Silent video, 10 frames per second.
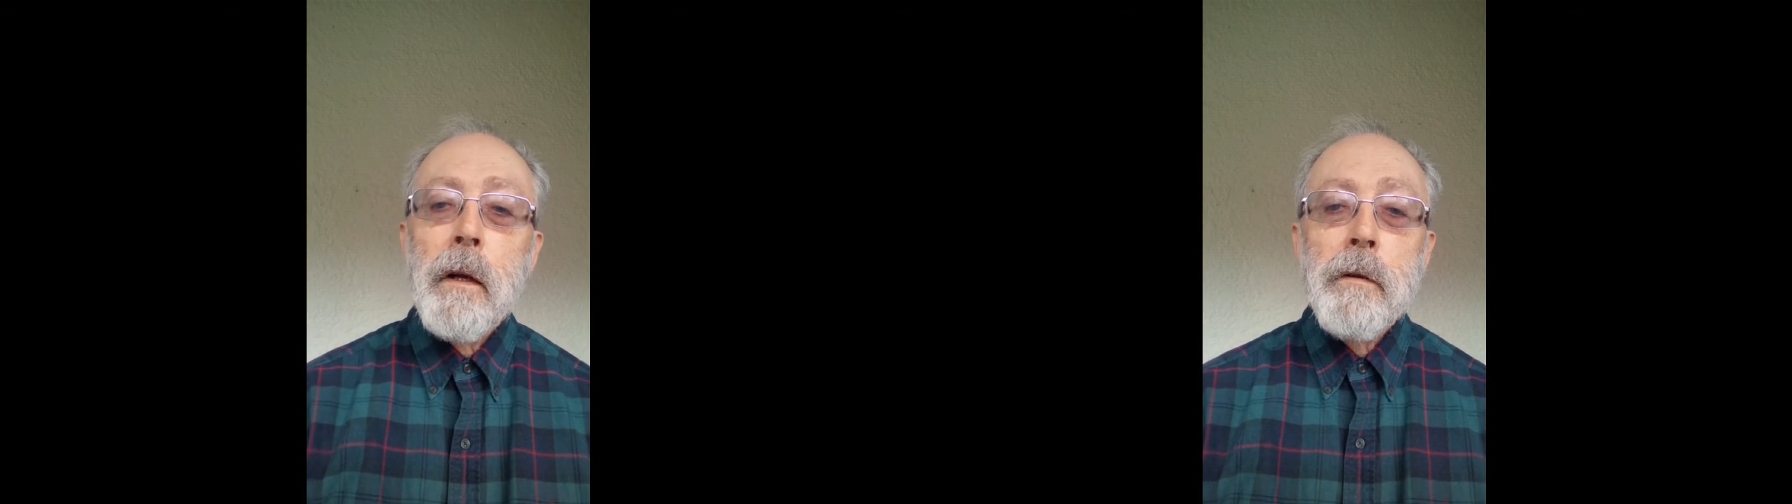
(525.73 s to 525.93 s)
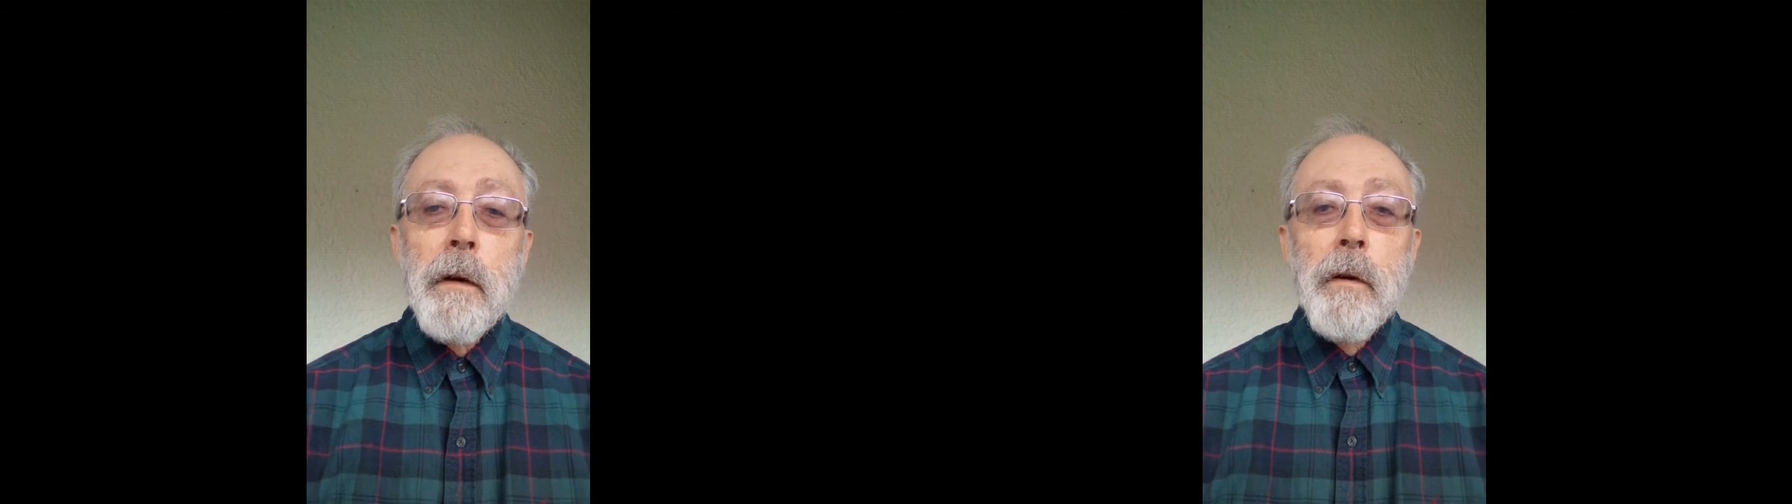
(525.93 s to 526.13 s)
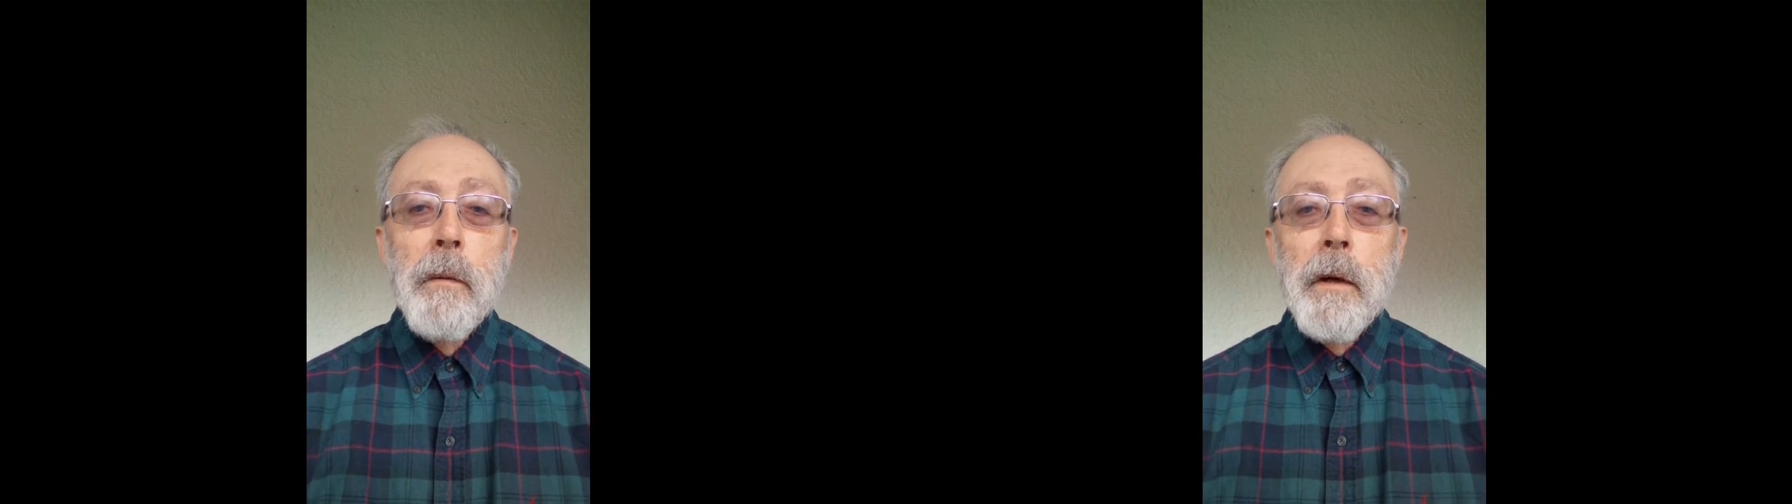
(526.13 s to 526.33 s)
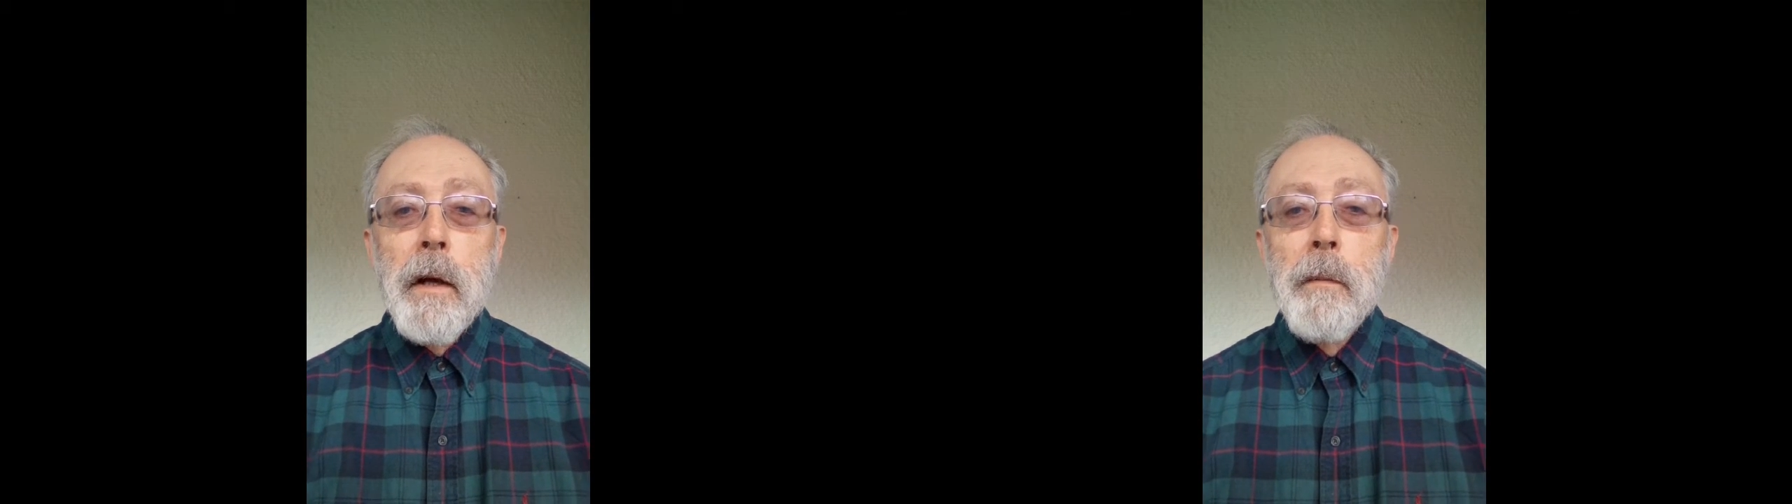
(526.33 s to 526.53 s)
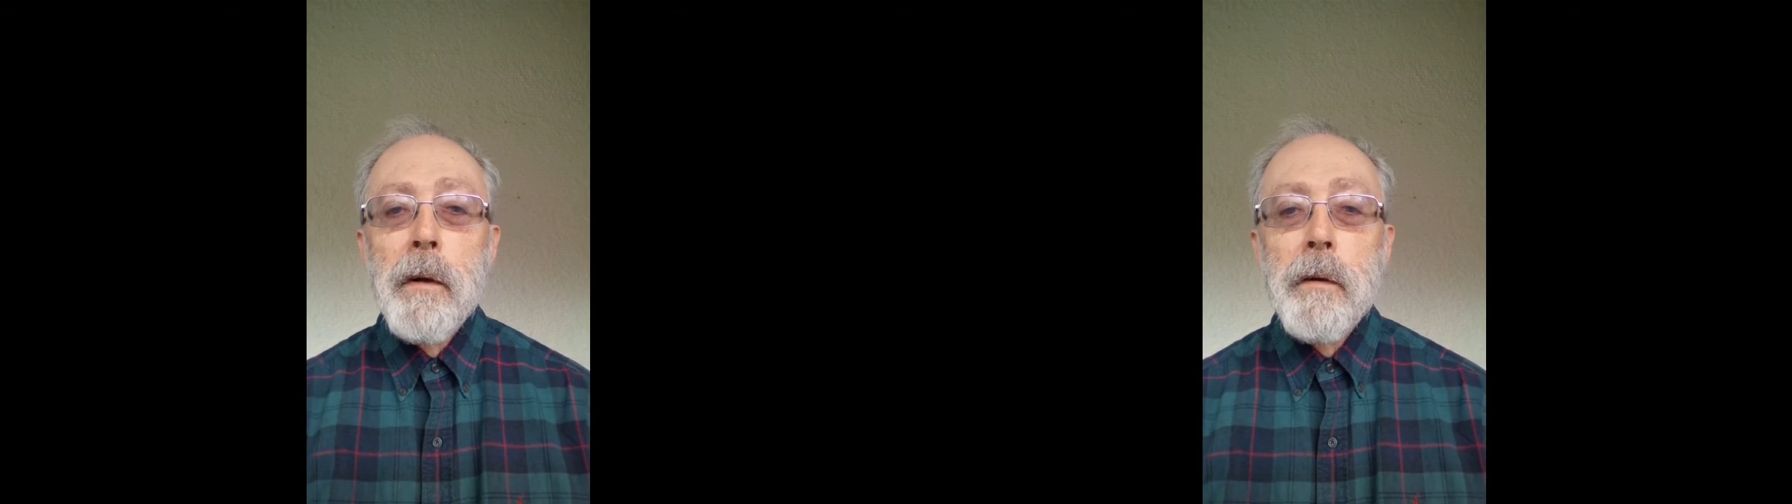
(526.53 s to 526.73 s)
is everyone
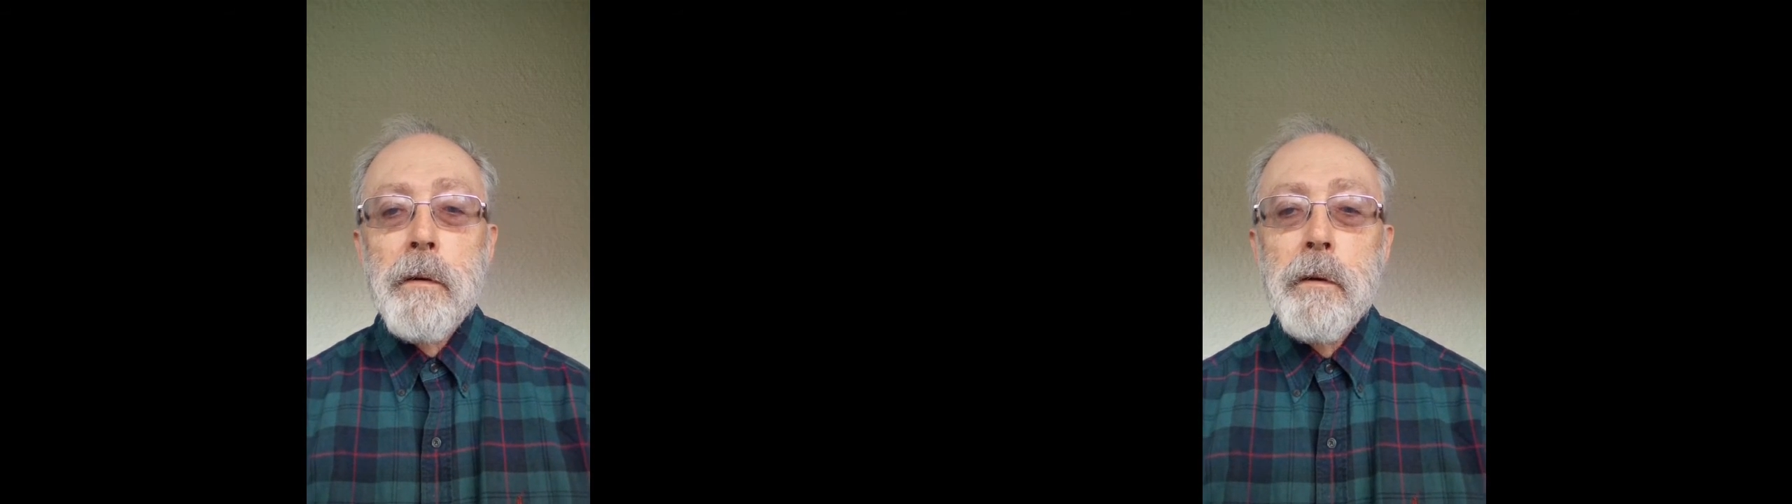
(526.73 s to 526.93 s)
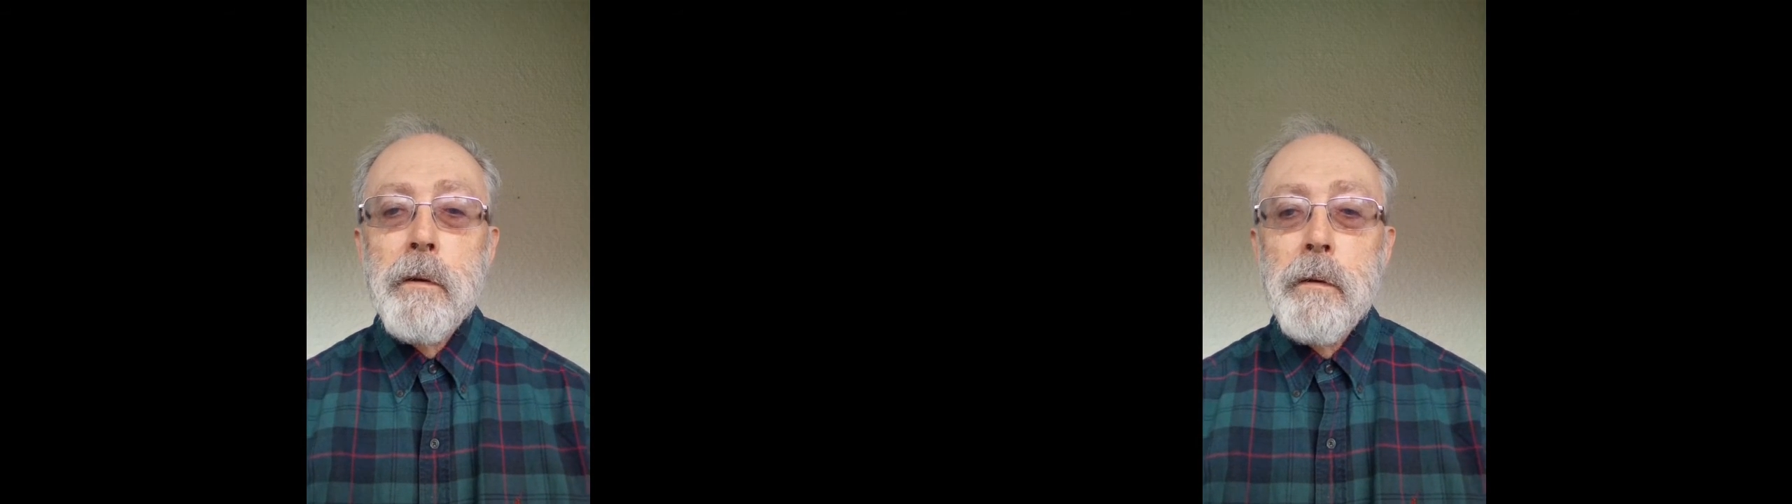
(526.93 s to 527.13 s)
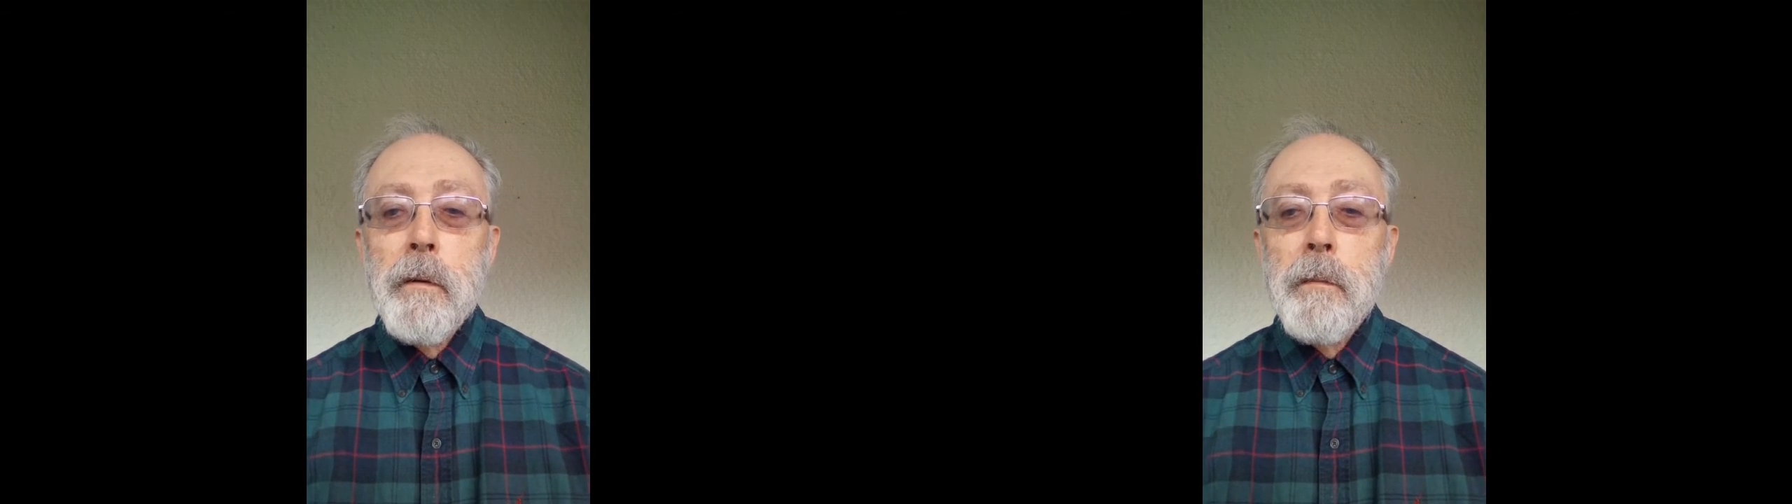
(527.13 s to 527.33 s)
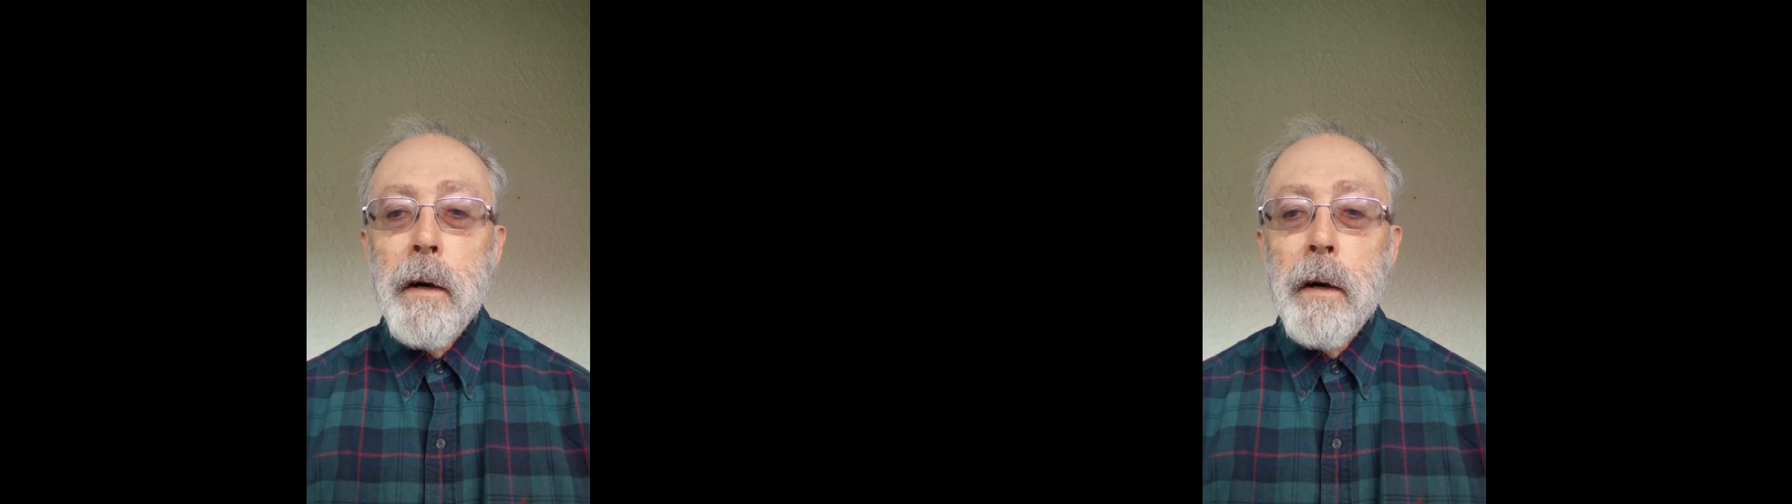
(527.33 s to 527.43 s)
able to